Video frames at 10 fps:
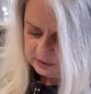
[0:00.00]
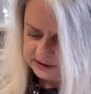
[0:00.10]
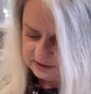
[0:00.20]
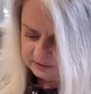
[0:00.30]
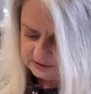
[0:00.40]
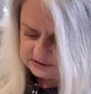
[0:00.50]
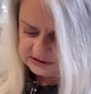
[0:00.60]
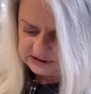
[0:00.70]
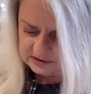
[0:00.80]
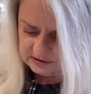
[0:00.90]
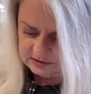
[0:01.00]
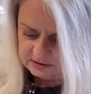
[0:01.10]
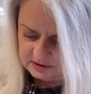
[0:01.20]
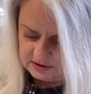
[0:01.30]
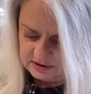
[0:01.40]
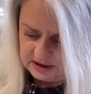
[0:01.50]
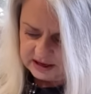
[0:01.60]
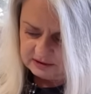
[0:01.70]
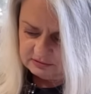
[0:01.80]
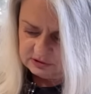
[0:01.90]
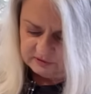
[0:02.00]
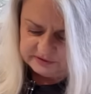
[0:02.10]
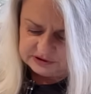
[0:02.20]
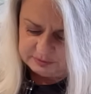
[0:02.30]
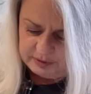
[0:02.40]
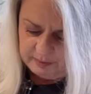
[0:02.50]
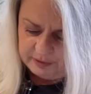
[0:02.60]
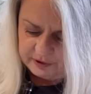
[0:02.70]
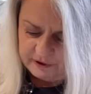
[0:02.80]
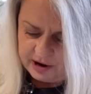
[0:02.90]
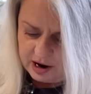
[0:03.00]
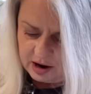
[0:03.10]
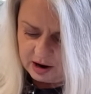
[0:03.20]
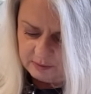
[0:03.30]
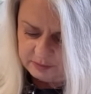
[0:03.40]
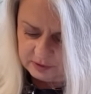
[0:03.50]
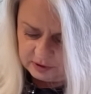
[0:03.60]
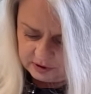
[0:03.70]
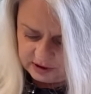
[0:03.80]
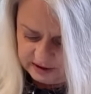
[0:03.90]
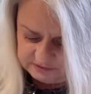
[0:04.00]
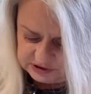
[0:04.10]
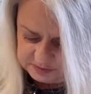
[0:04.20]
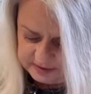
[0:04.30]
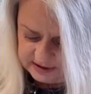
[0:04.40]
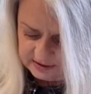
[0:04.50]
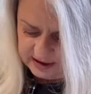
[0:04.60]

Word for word: here this year. I don't know if it's a bumper crop or I've just been